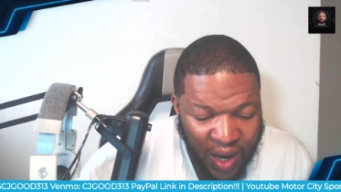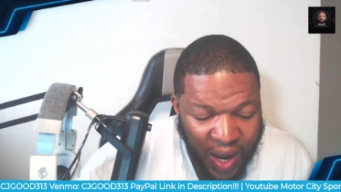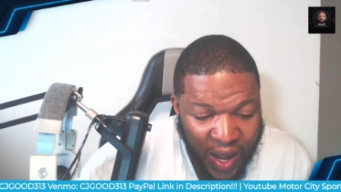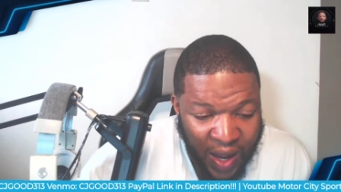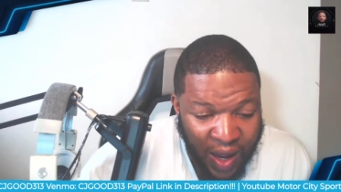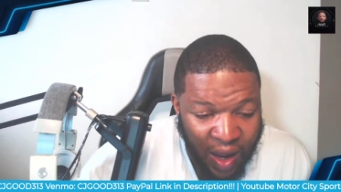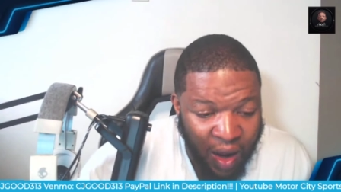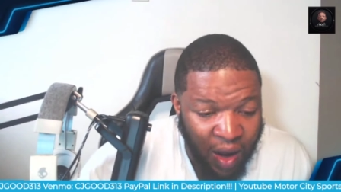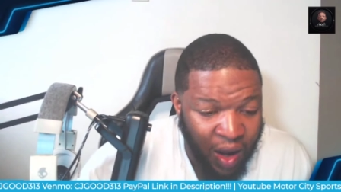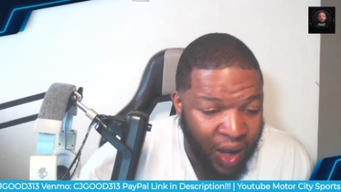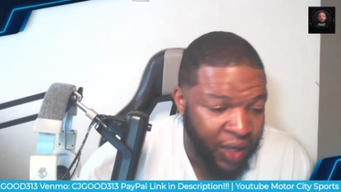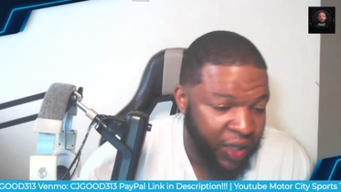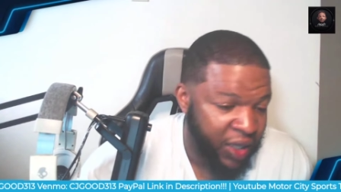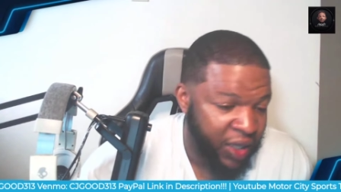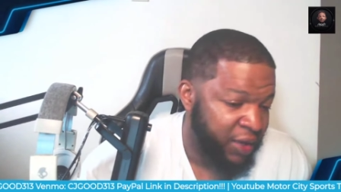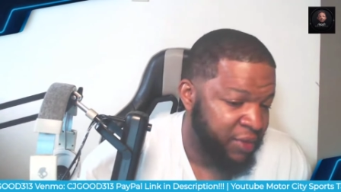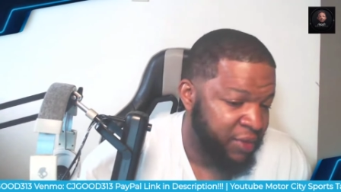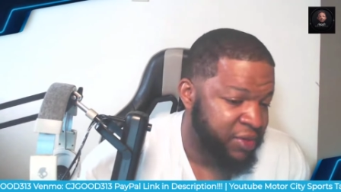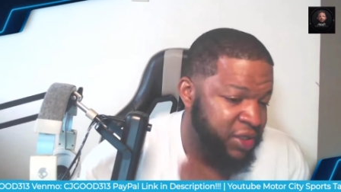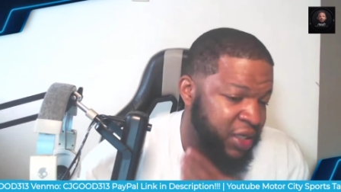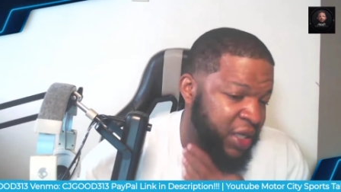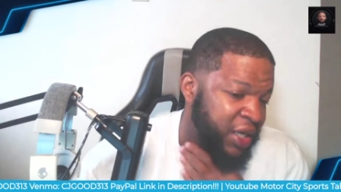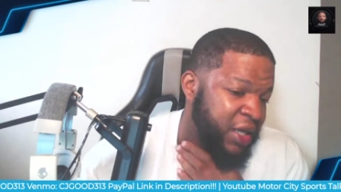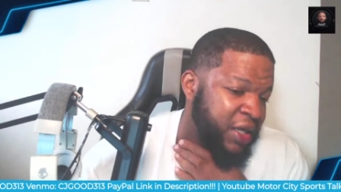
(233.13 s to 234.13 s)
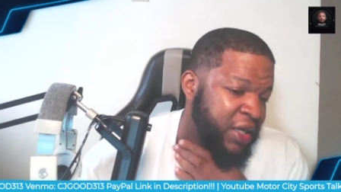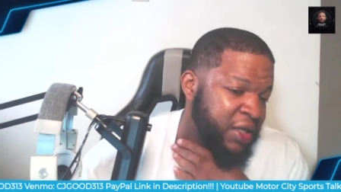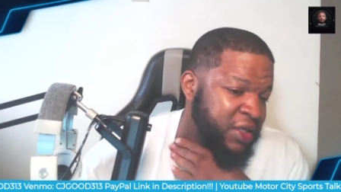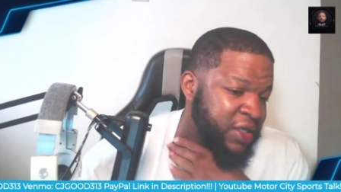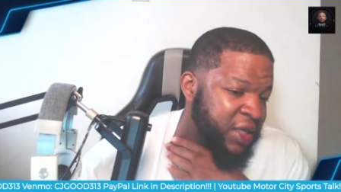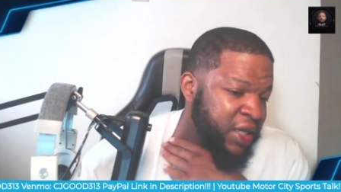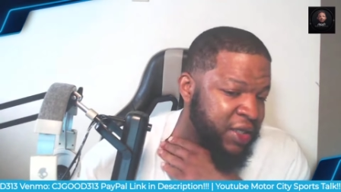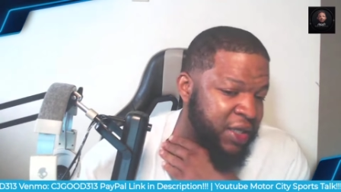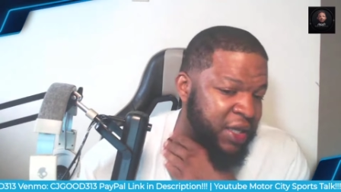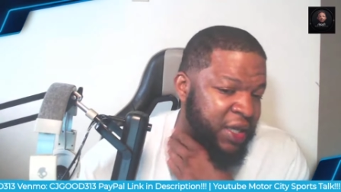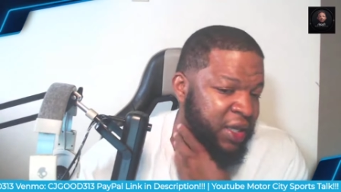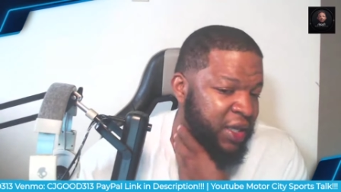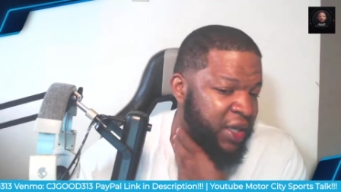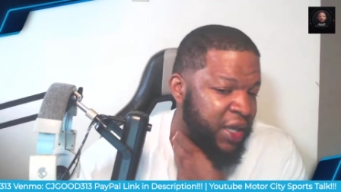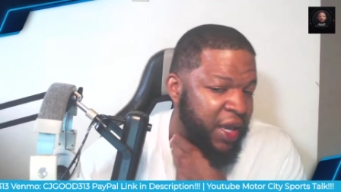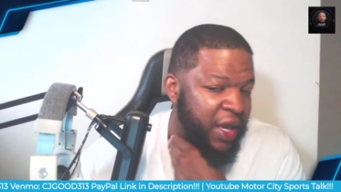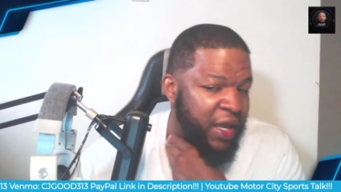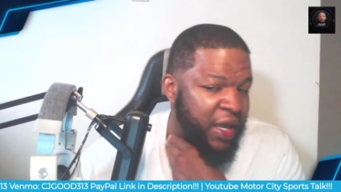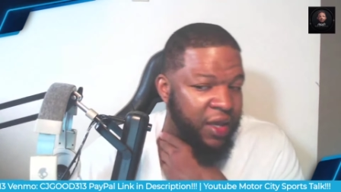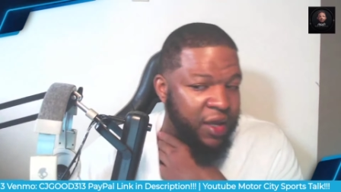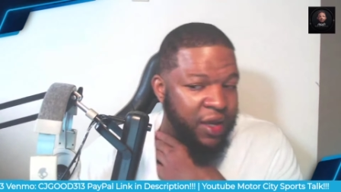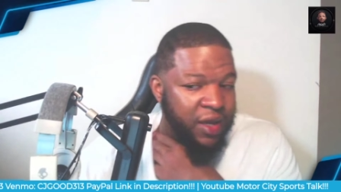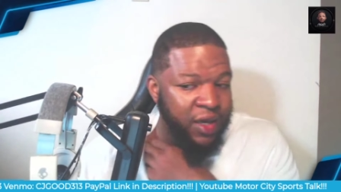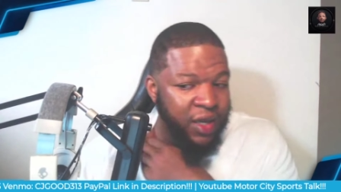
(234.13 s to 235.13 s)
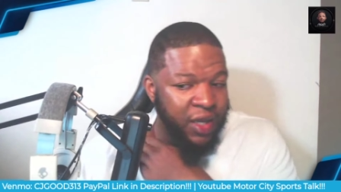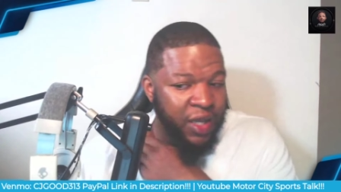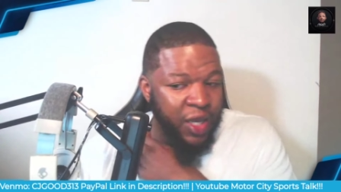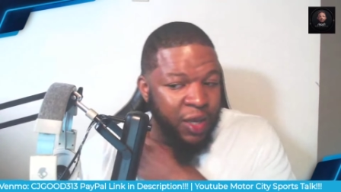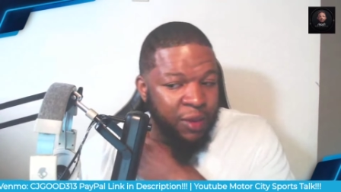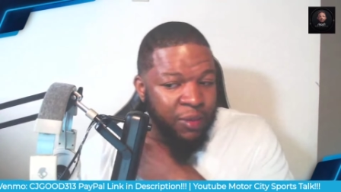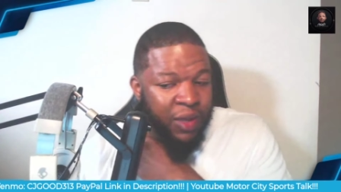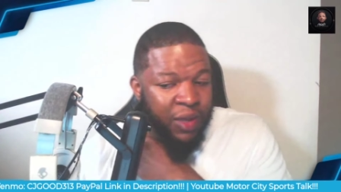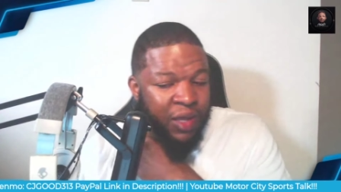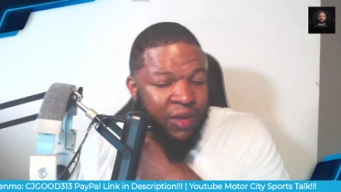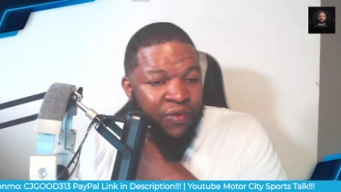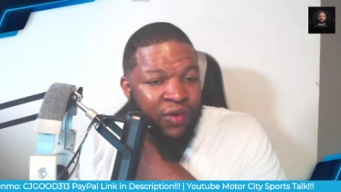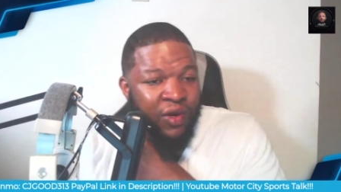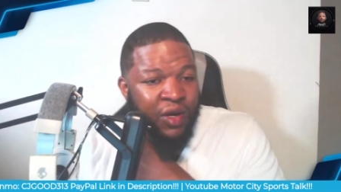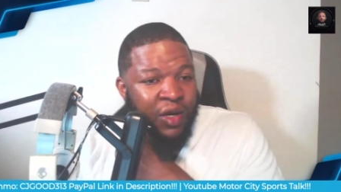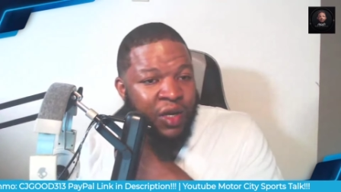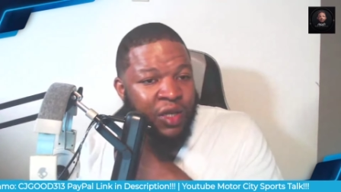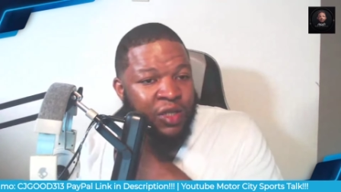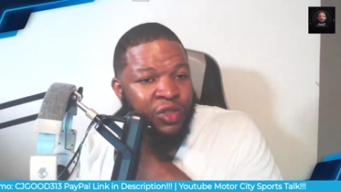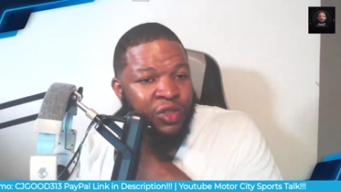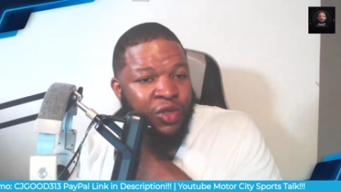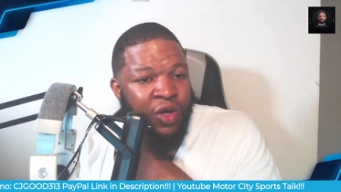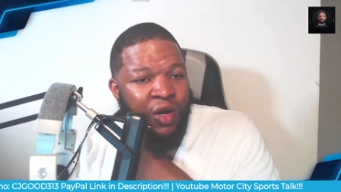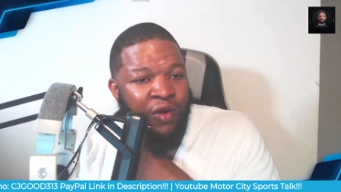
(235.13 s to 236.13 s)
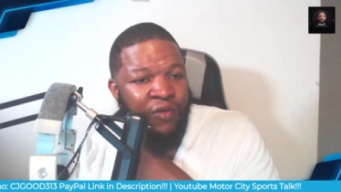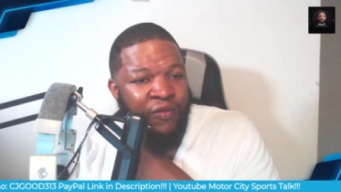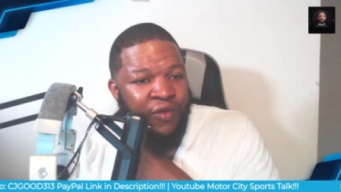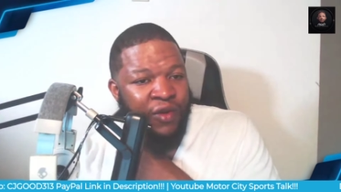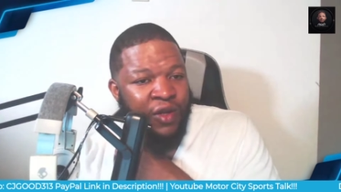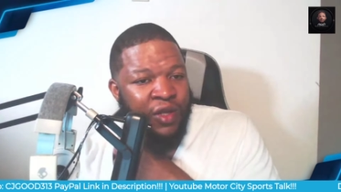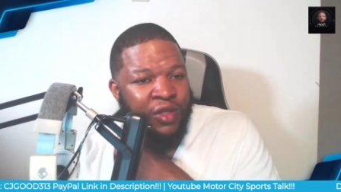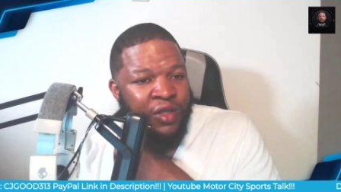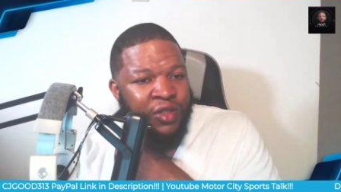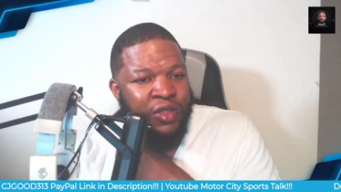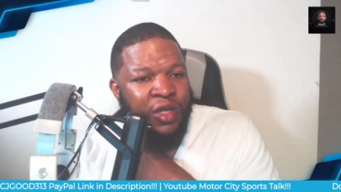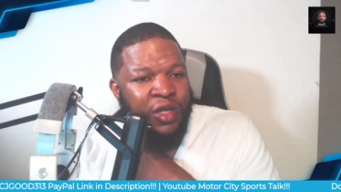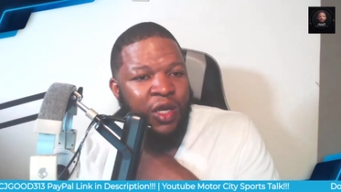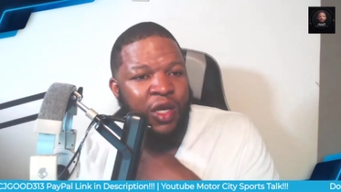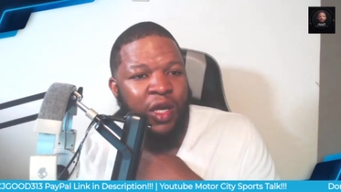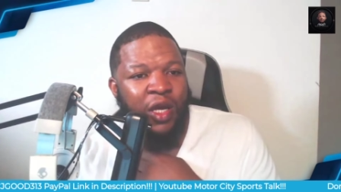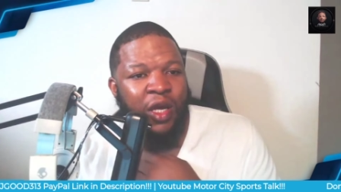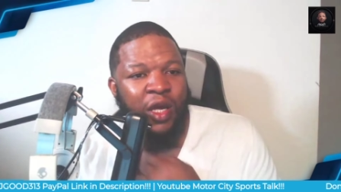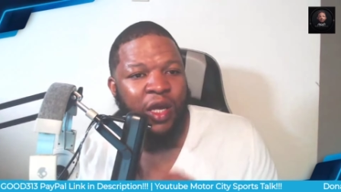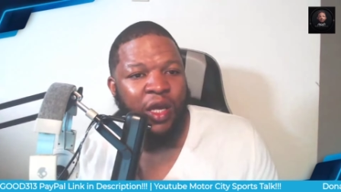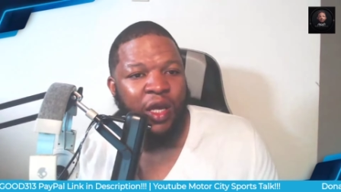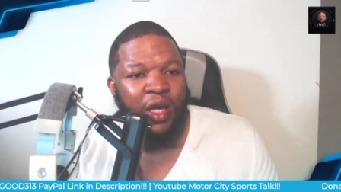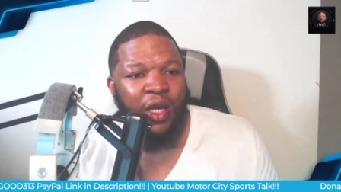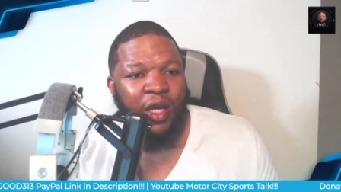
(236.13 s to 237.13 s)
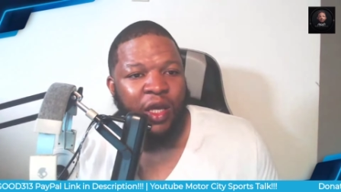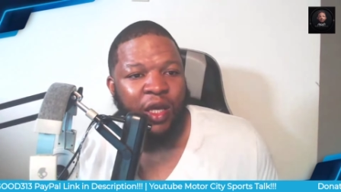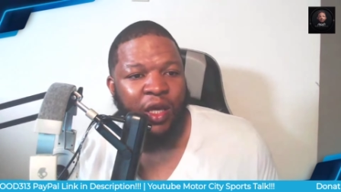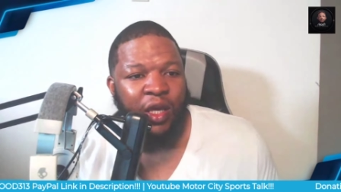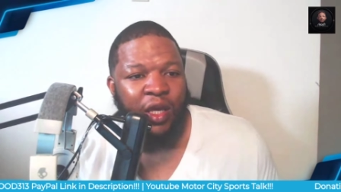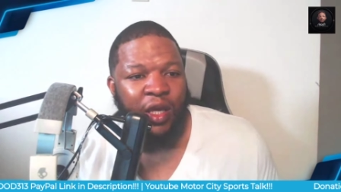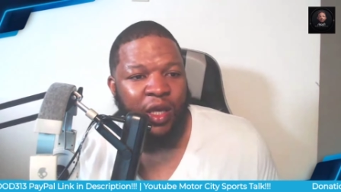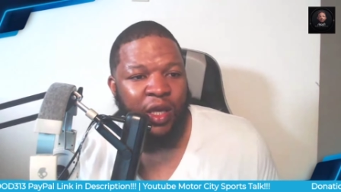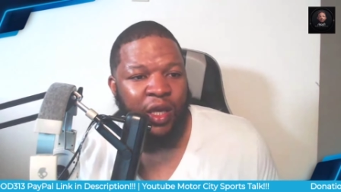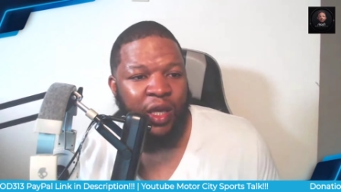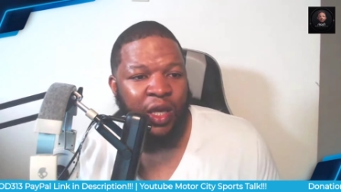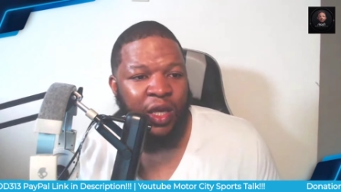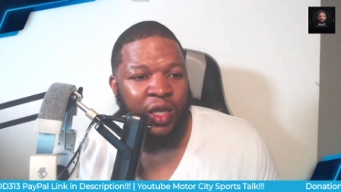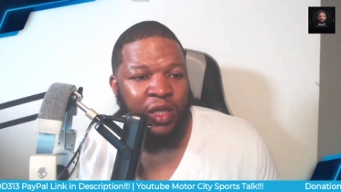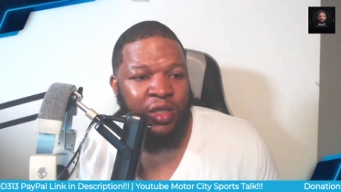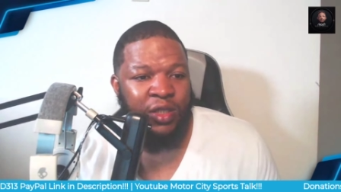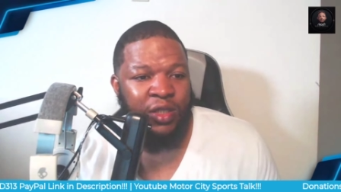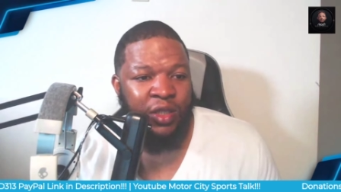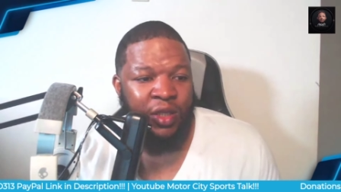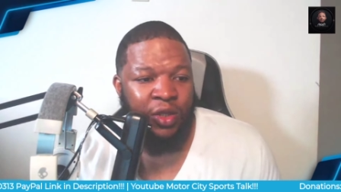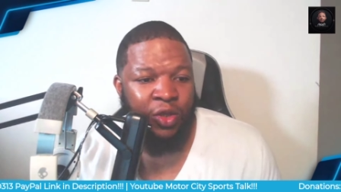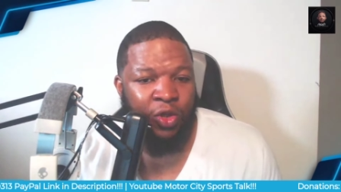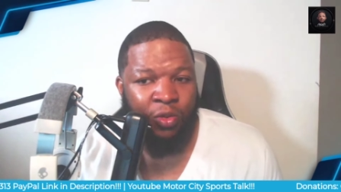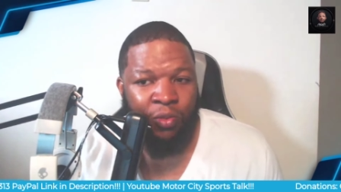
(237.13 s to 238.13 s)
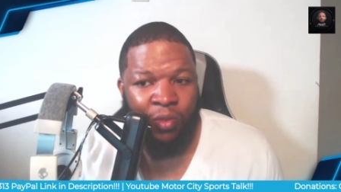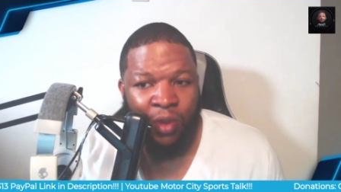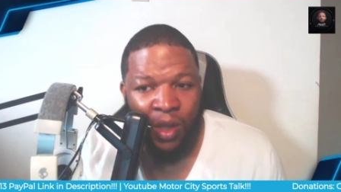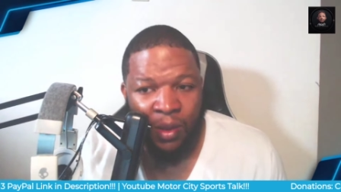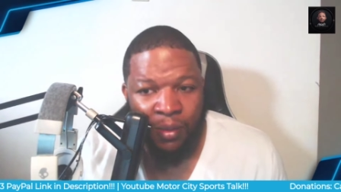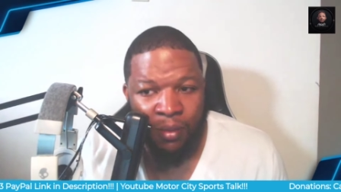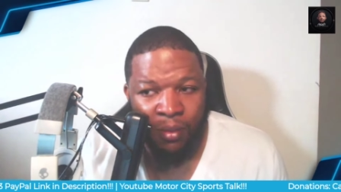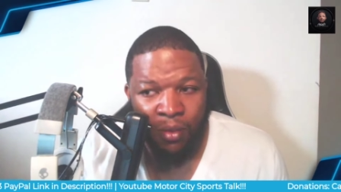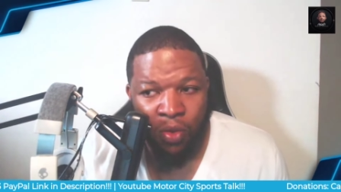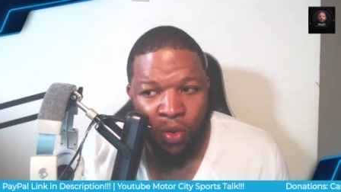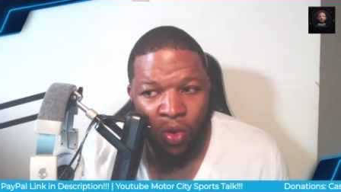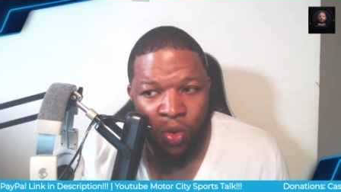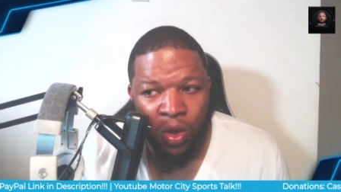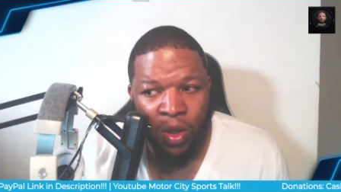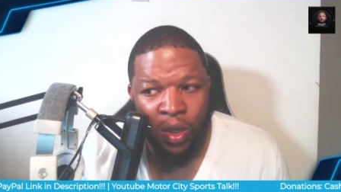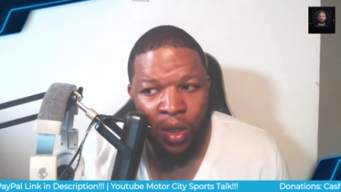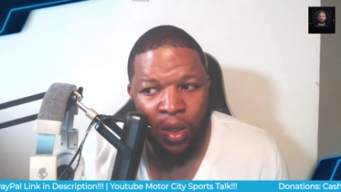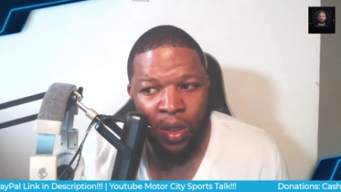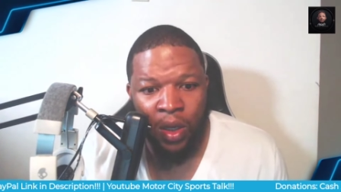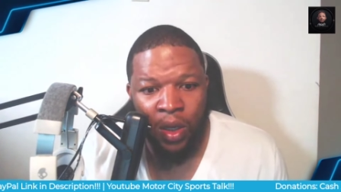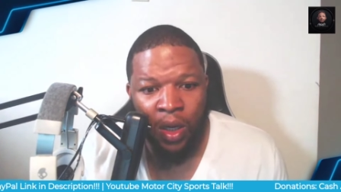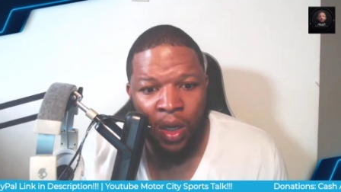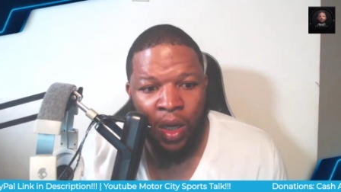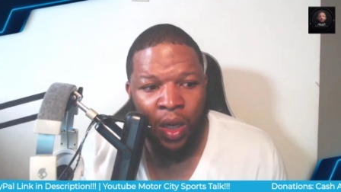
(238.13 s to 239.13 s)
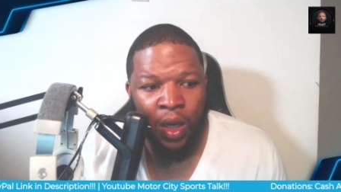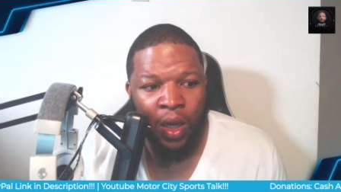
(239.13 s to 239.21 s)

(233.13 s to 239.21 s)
I, I keep saying this. I think Cade Cunningham, even in this offense, he's a little bit more.